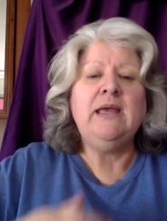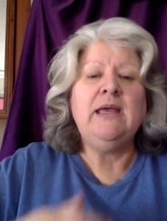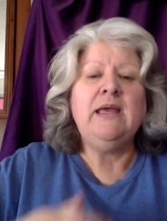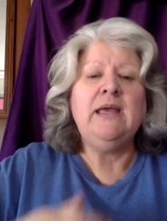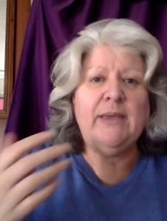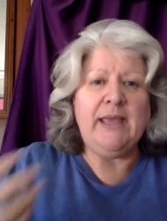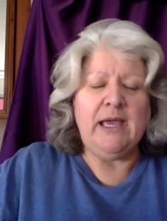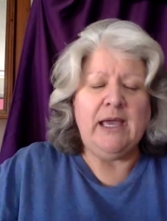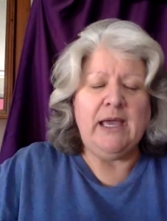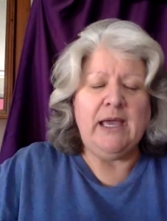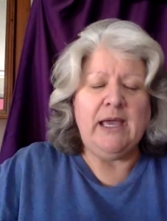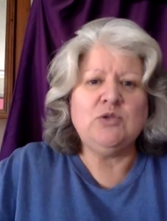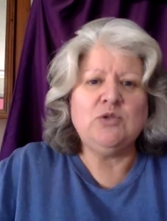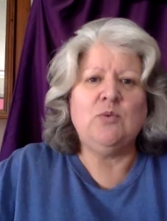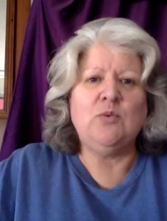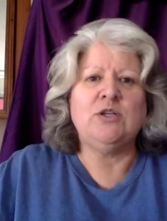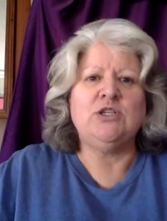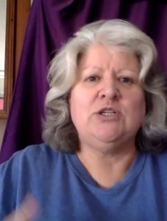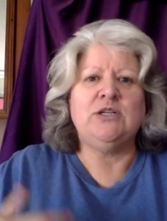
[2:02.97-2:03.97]
be able to
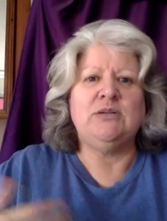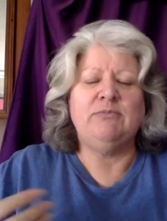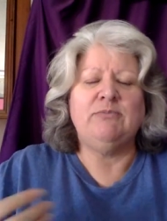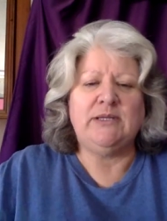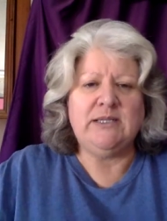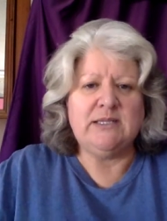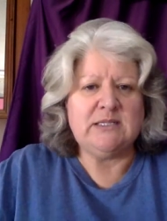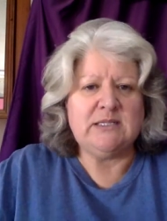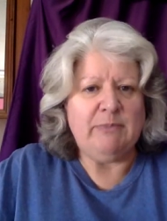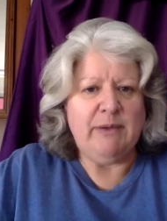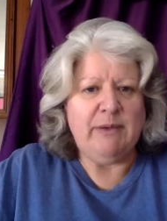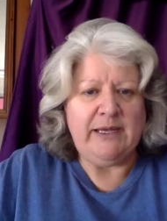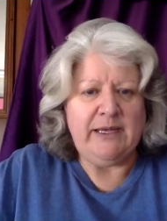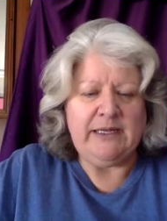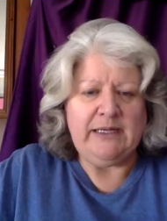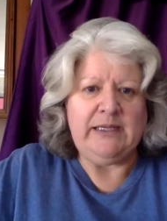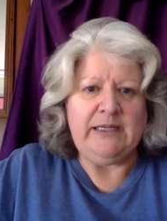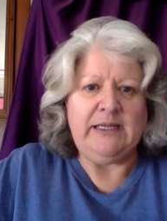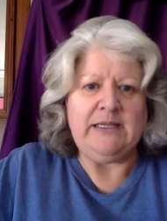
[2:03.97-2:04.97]
watch it and participate
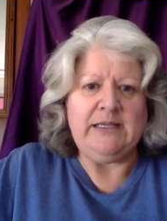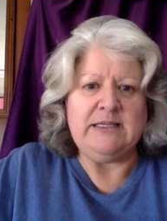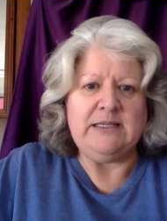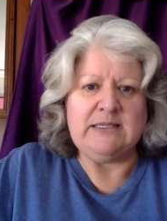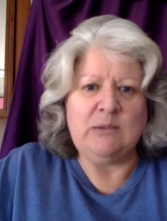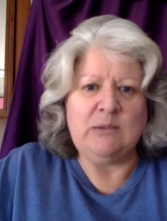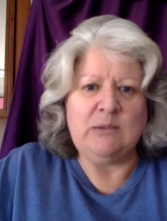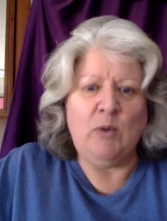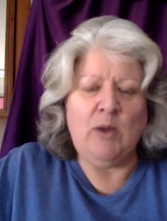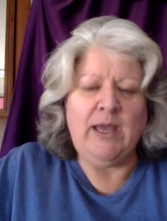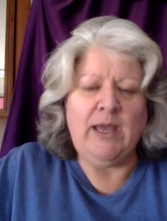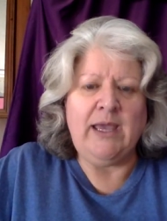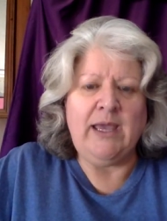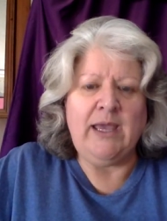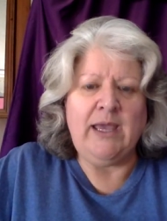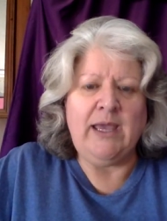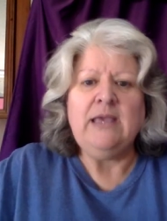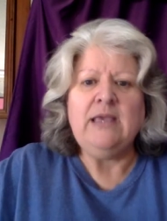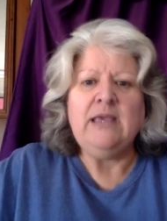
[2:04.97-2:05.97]
in it in some way
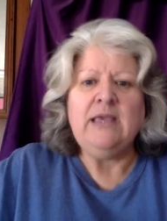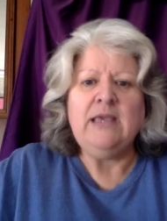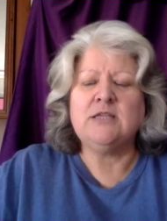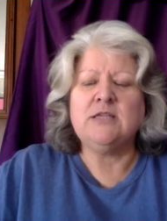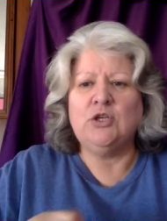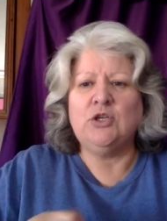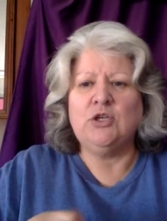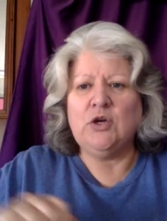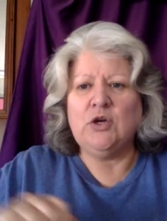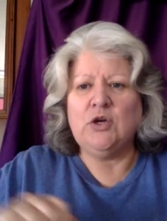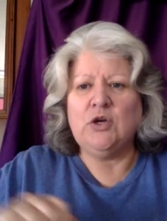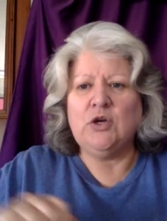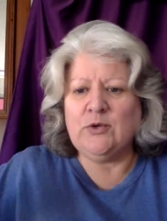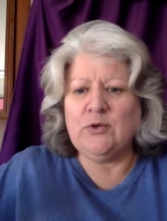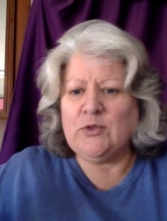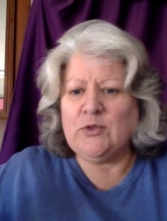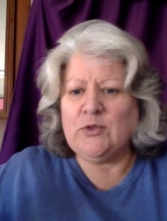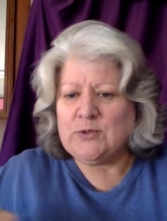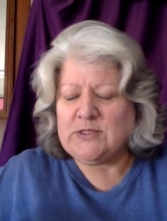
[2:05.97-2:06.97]
so that you can write
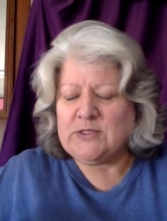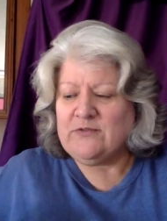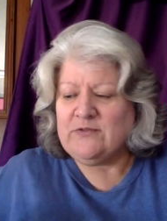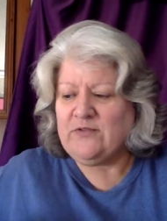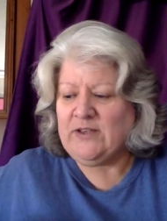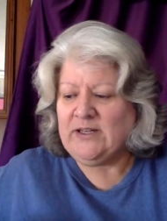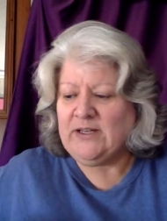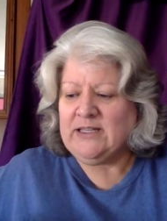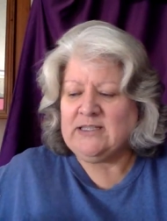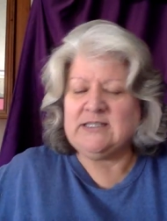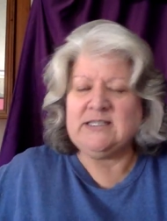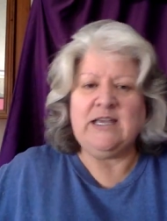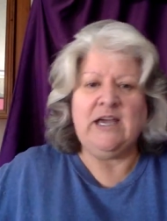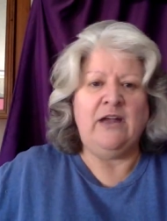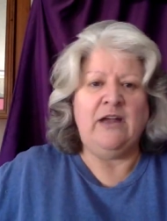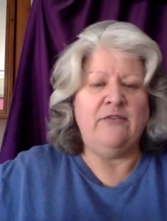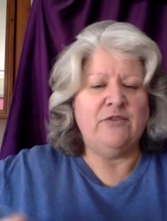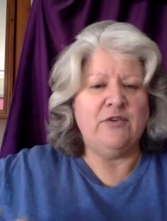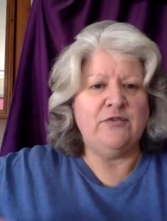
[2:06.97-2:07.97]
your thoughts and feelings
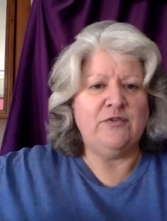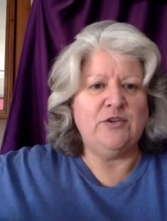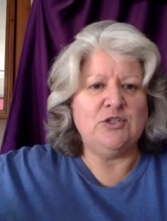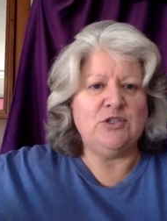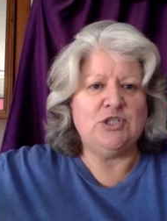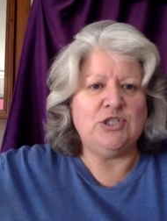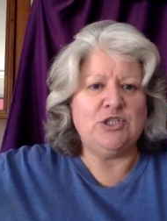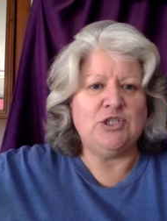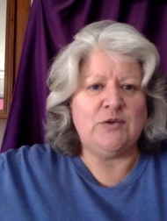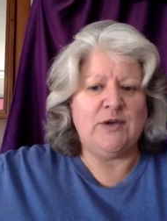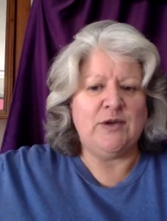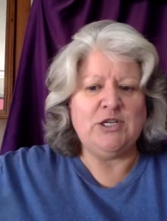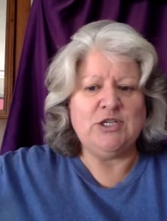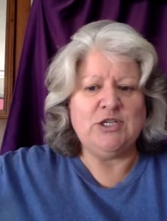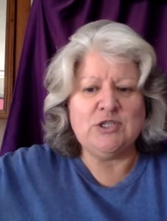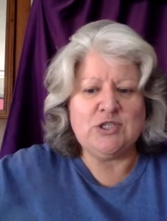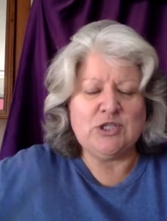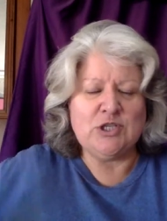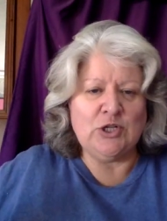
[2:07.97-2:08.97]
down for future
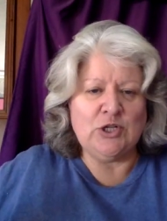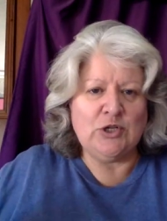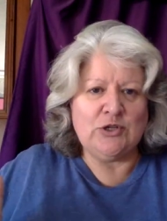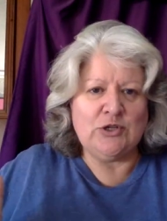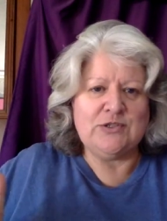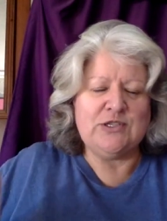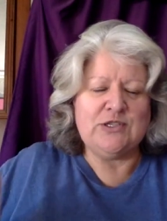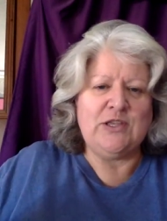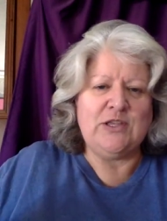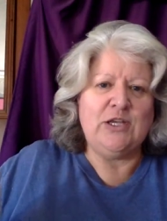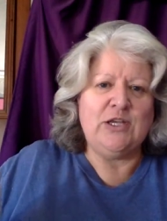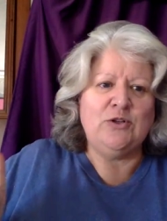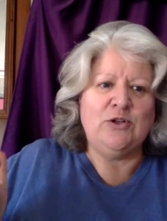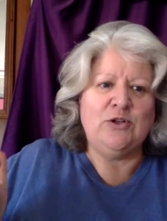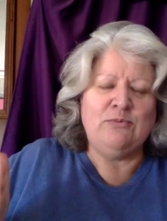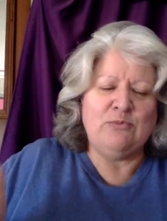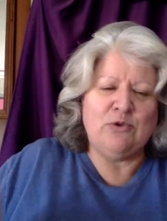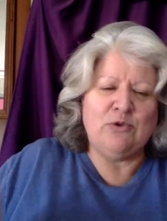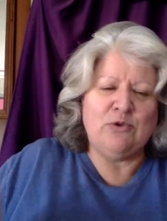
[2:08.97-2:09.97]
generations so they can
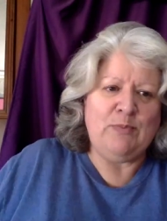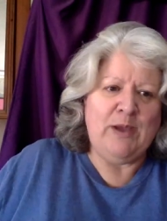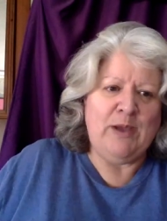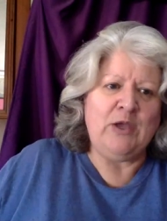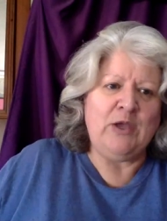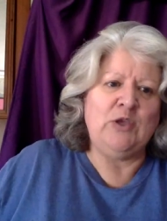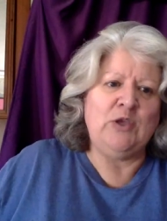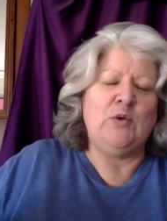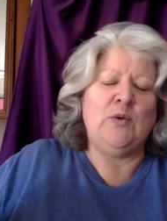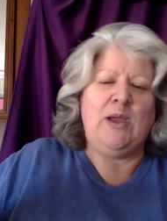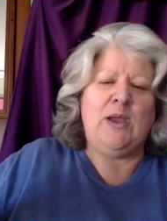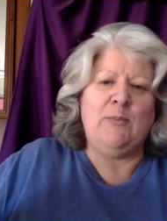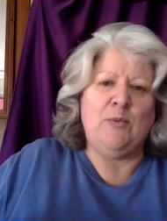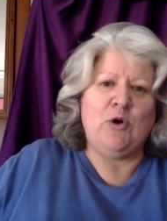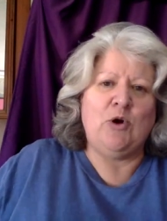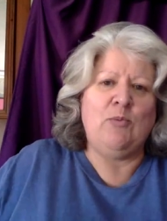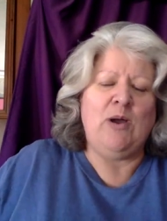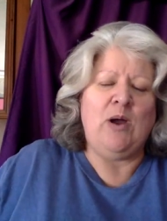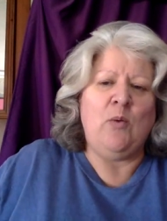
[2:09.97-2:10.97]
learn more about you and
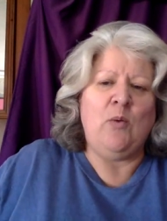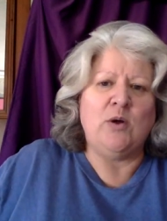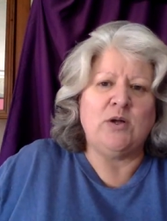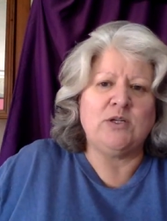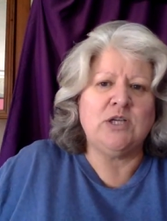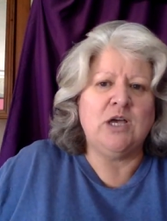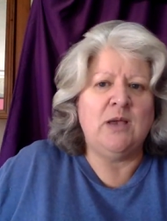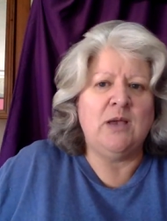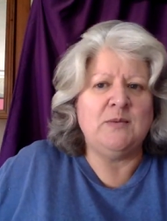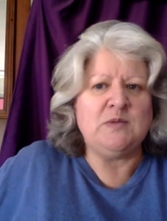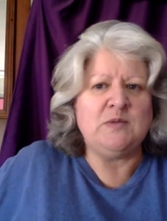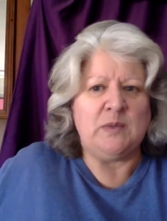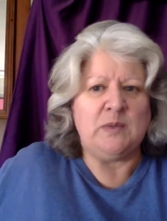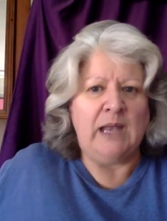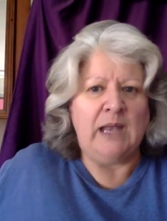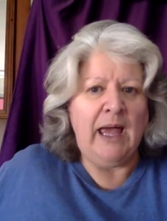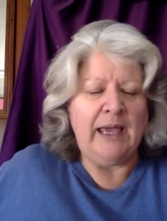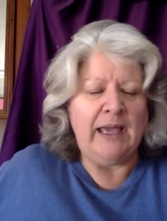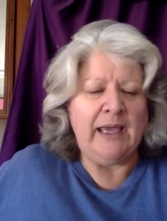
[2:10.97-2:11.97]
more about what times were
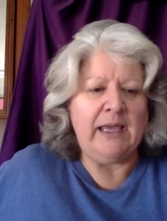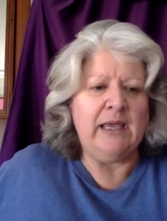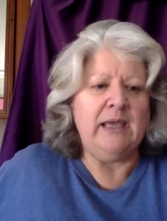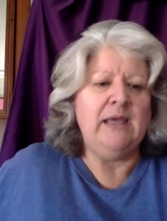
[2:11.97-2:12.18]
like